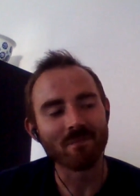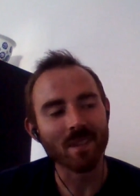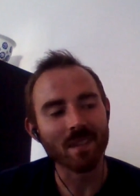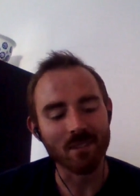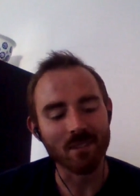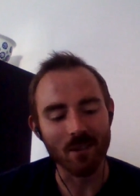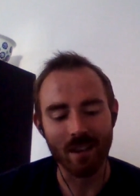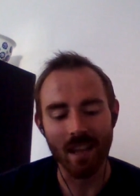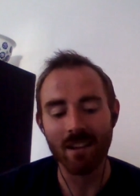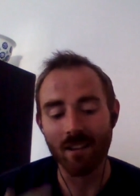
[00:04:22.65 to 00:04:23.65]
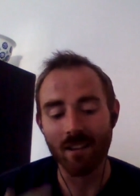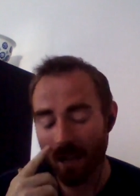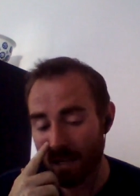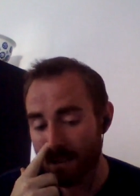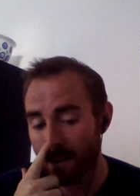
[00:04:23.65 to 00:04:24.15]
so you've got eight on
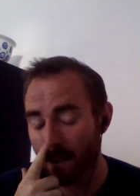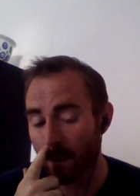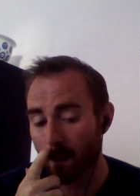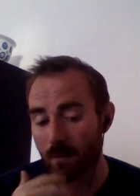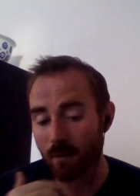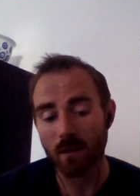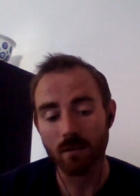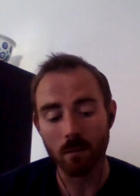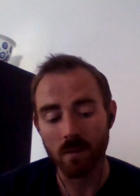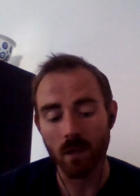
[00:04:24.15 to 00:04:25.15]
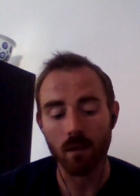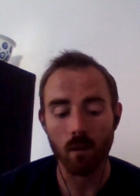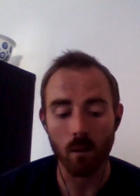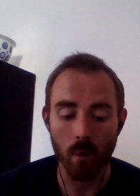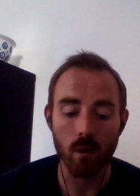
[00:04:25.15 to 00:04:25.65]
eight. Uh, you guys come together,
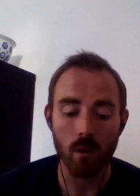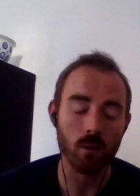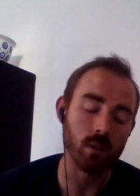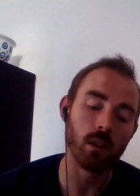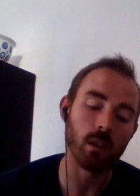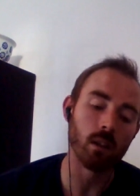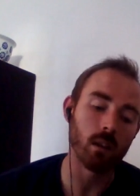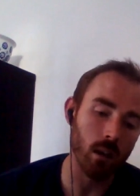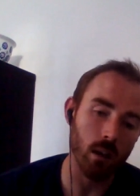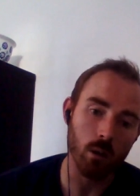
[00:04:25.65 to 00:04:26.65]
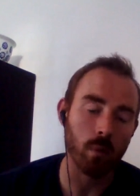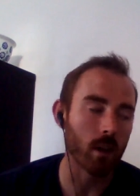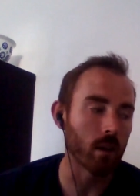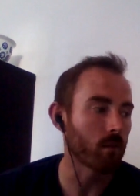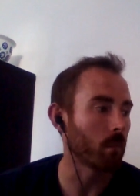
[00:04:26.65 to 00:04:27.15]
the ball goes in, and, and then you
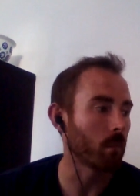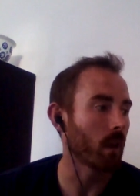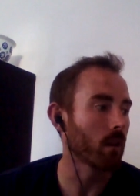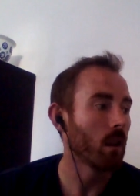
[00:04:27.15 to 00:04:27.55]
play from that.